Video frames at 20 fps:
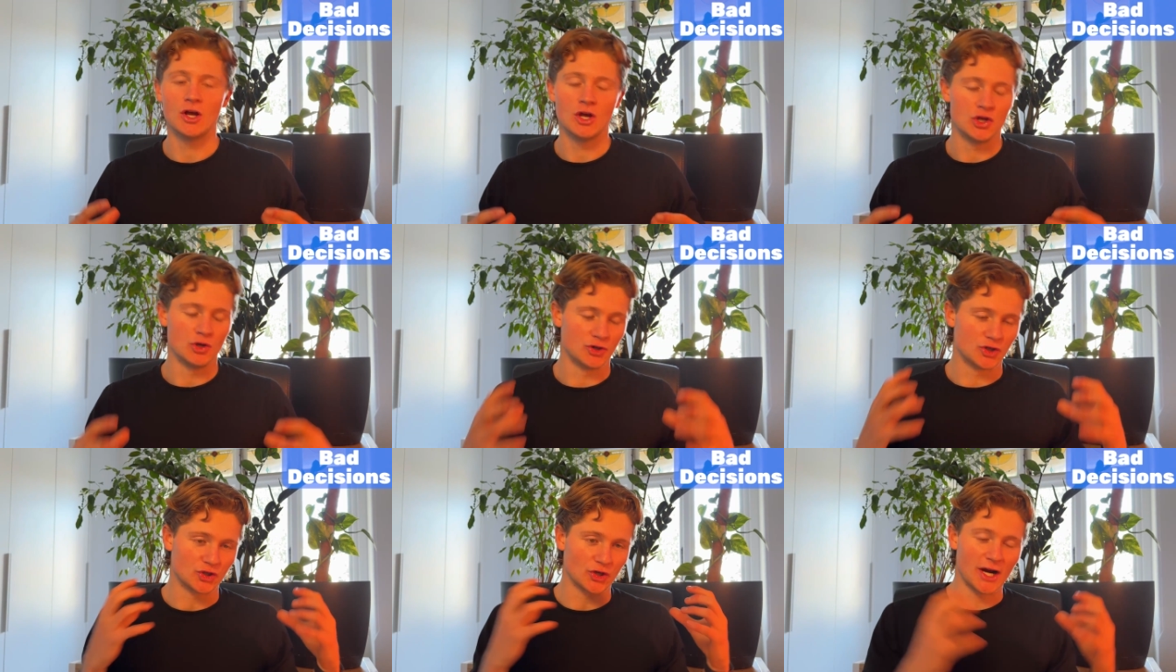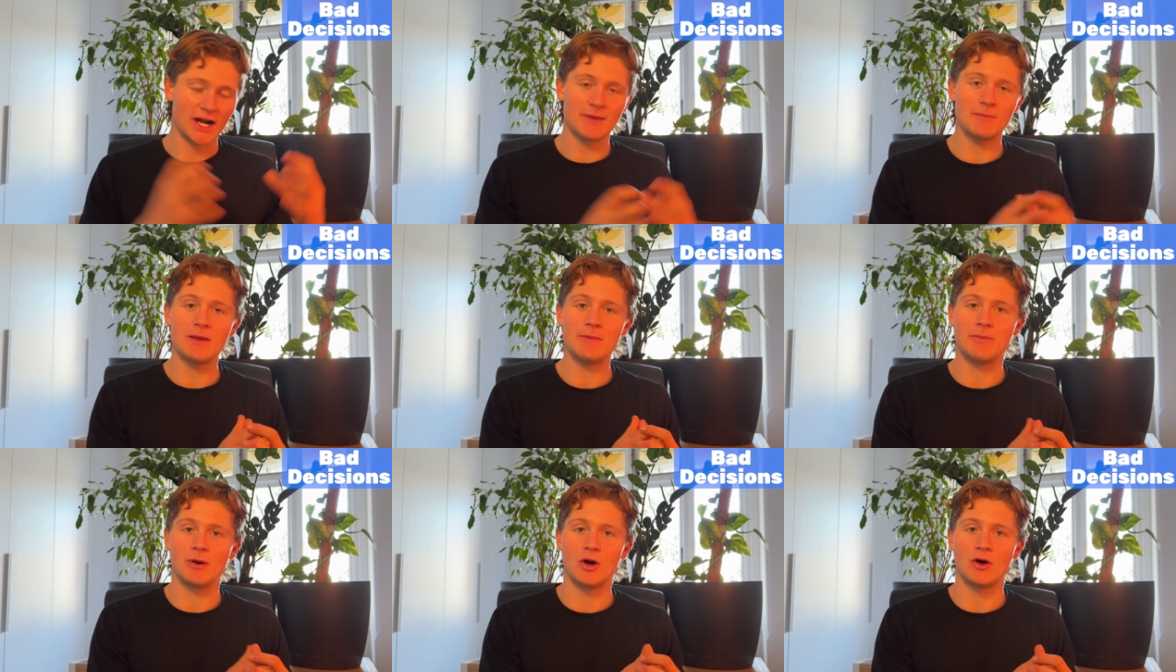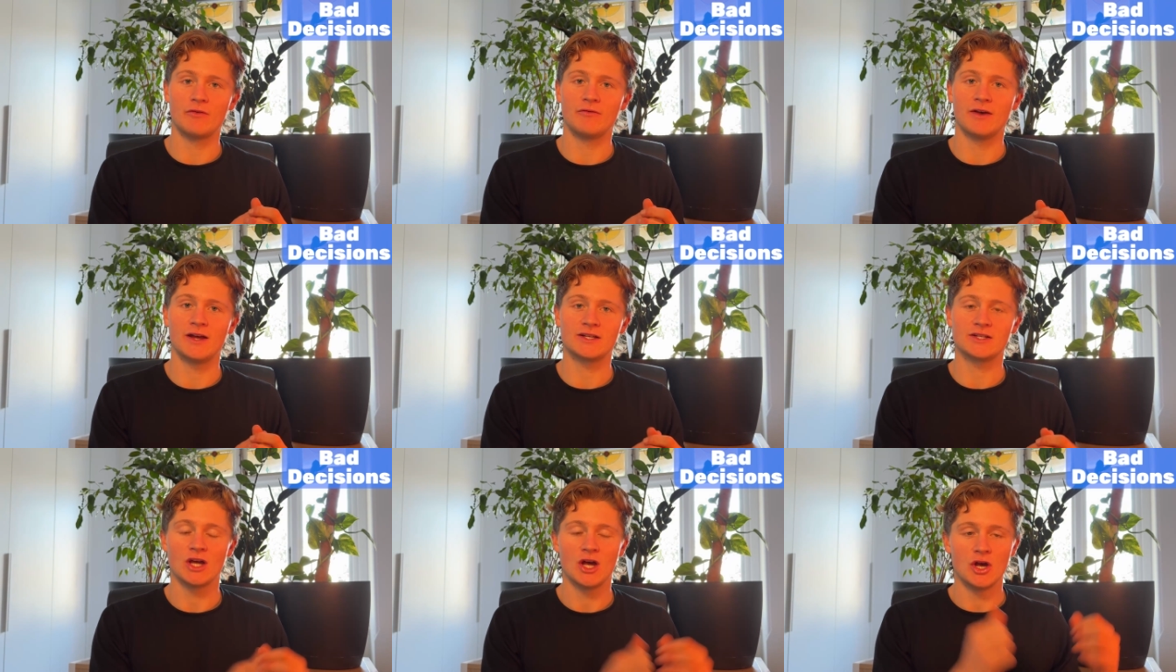You're trying to be
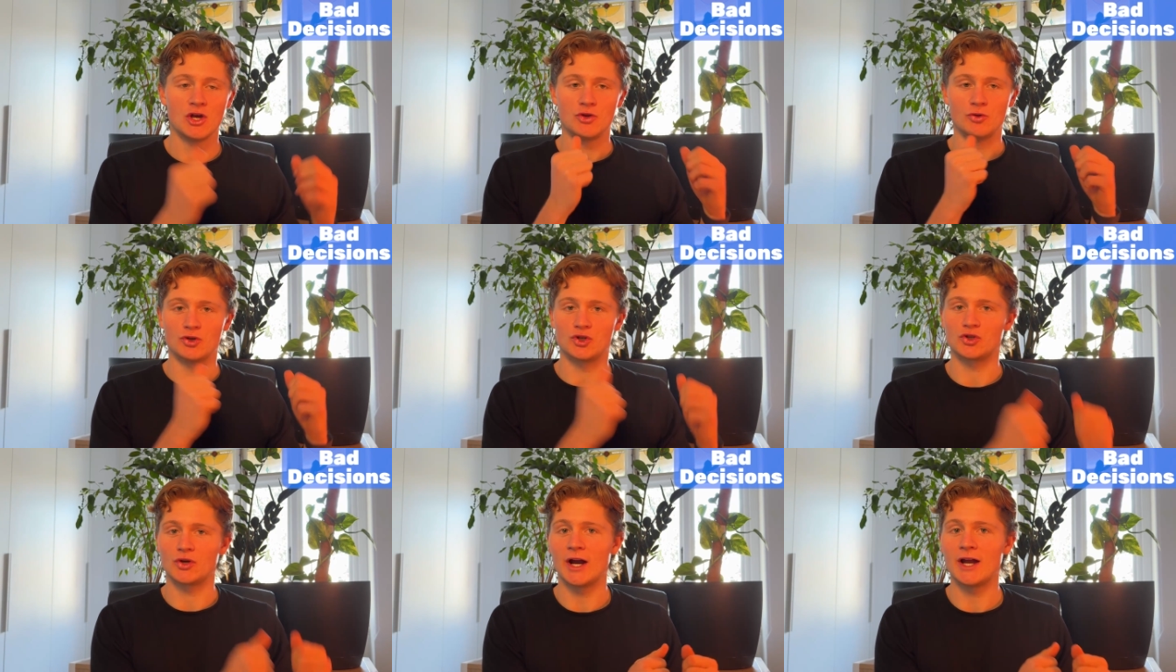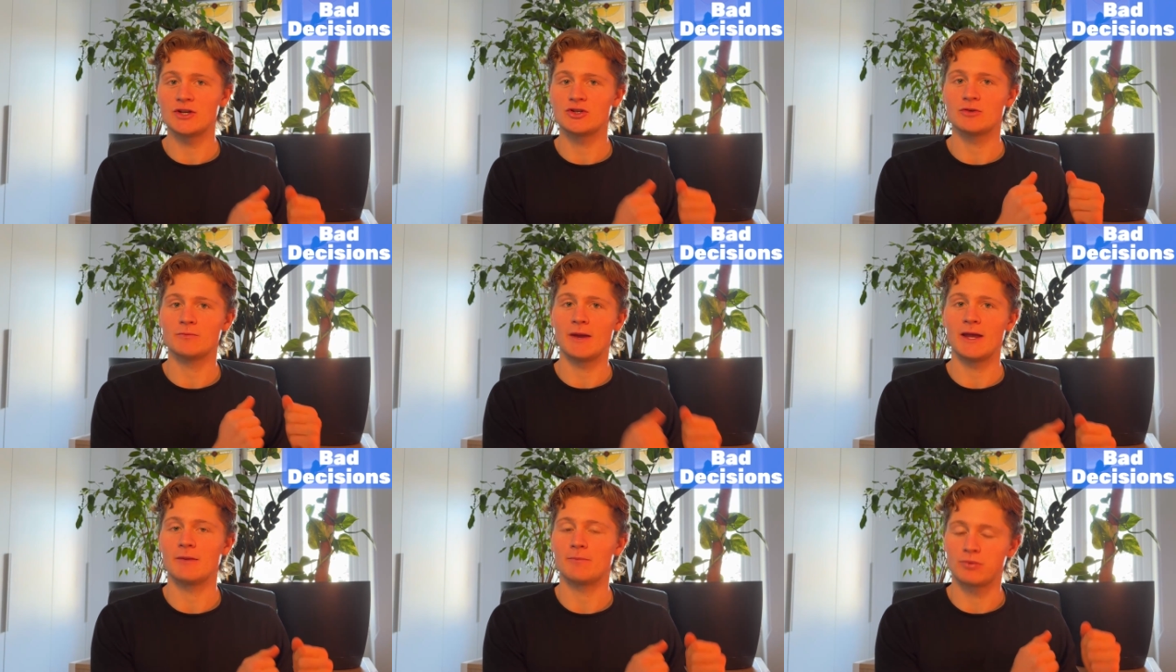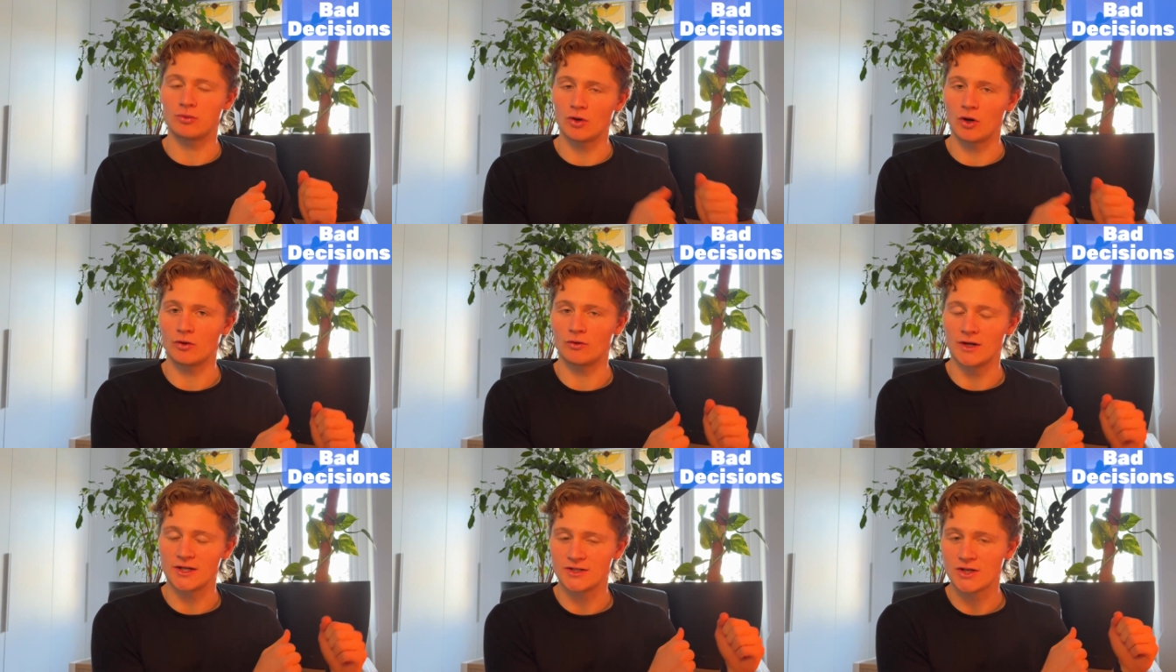perfect. You're trying to make
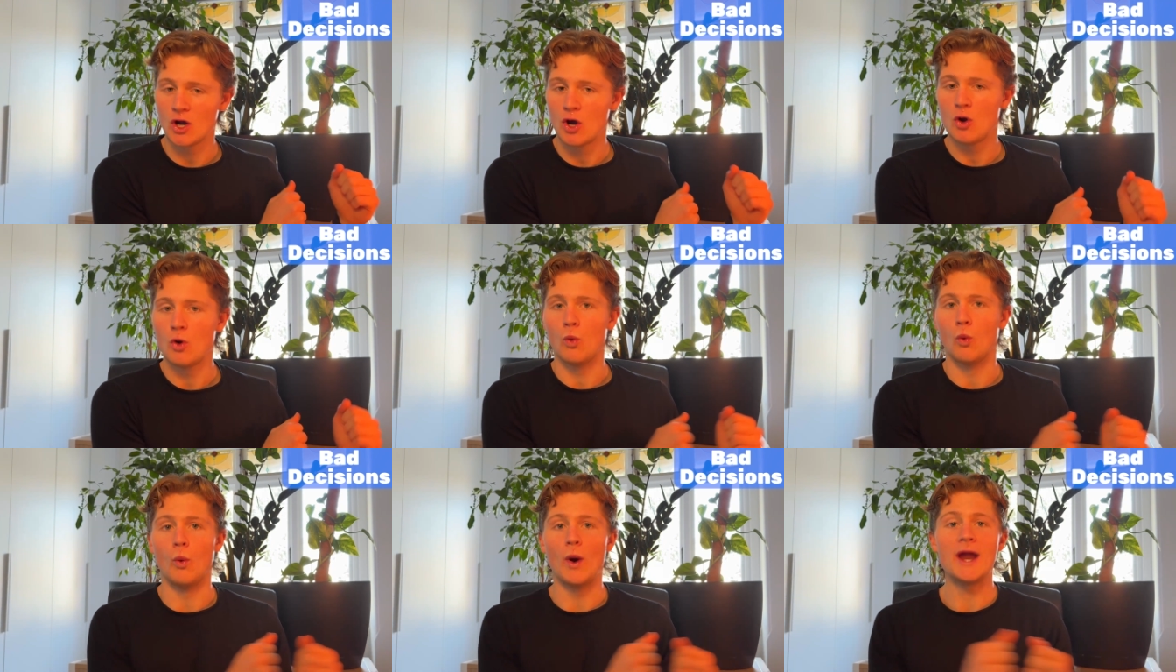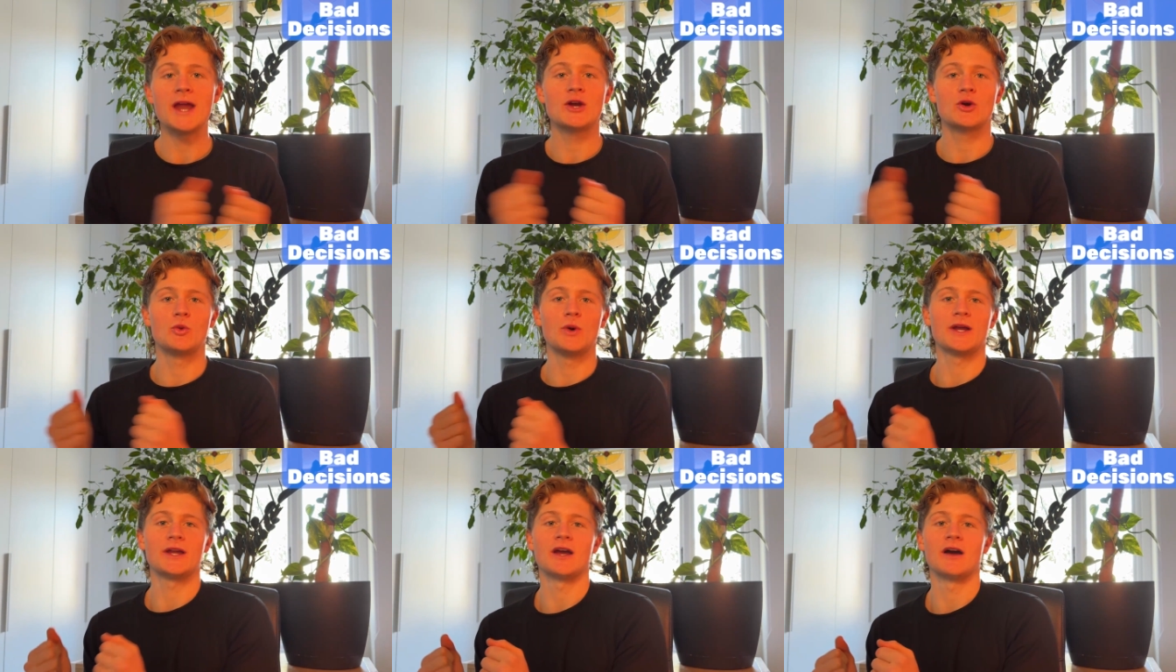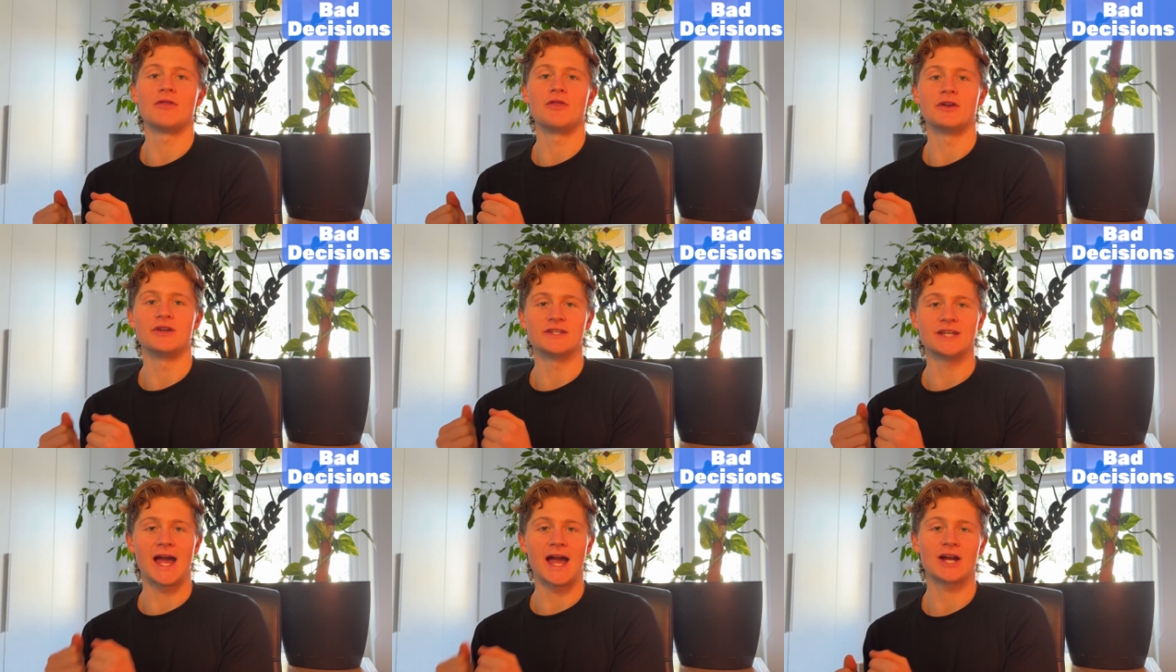progress way quicker
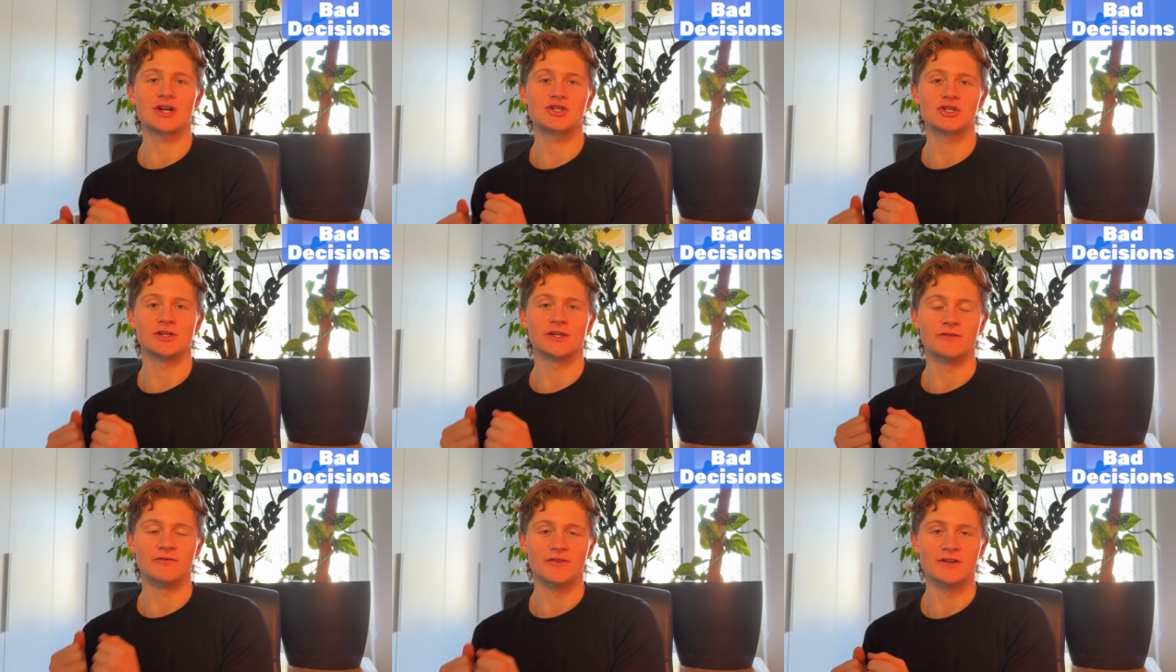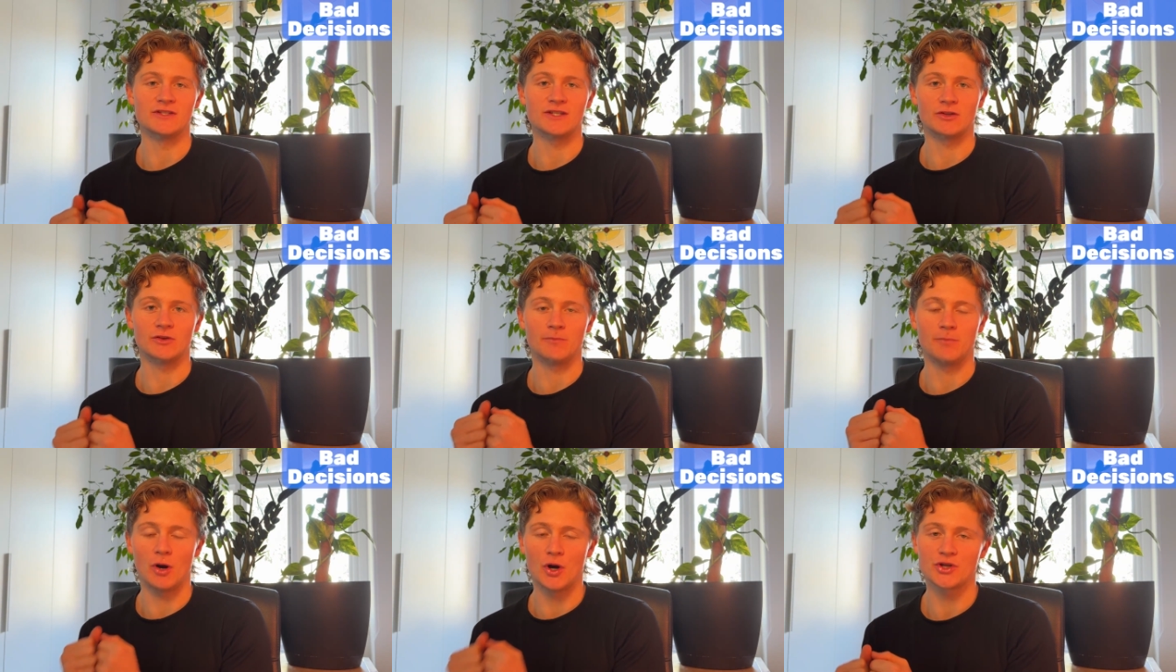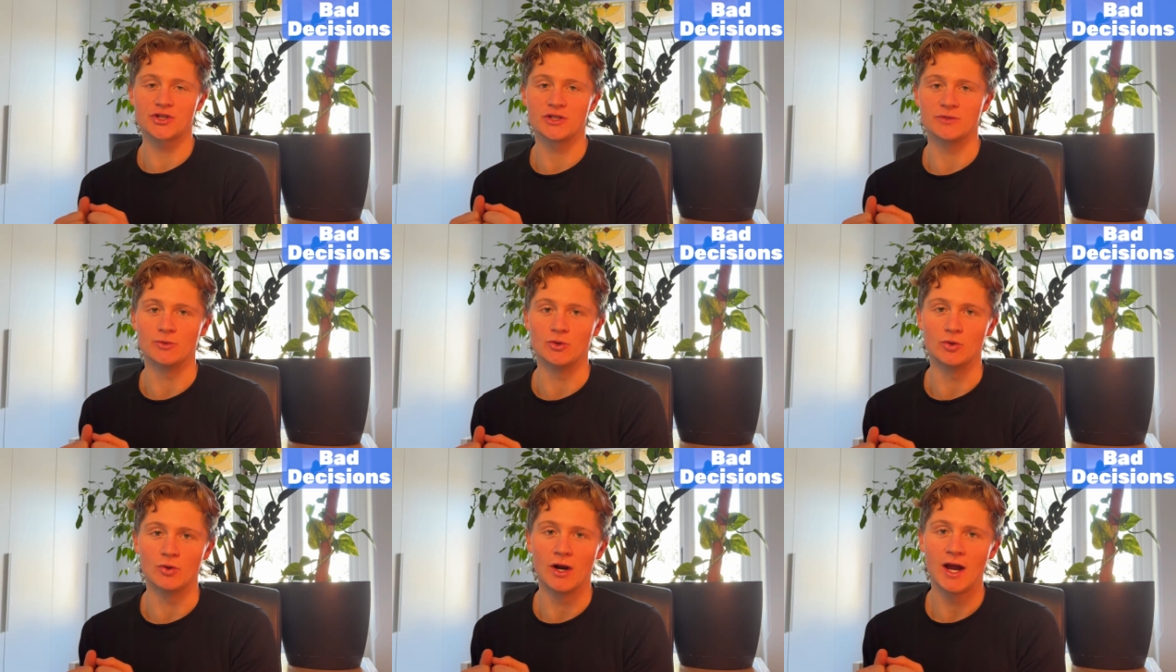than is actually physically
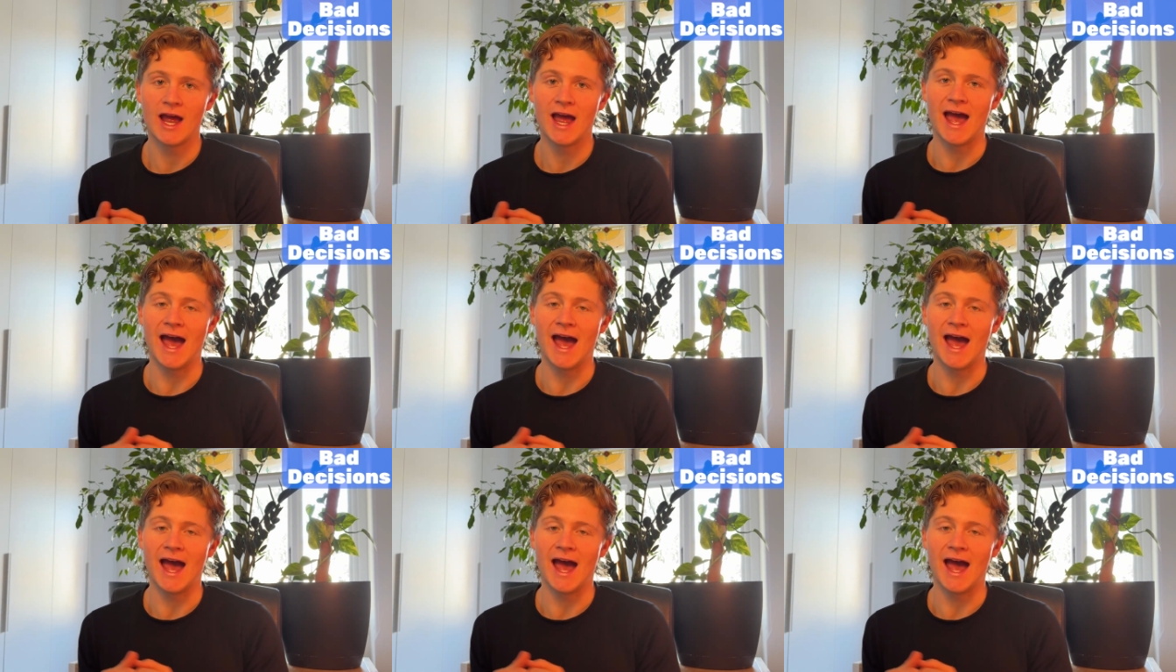possible.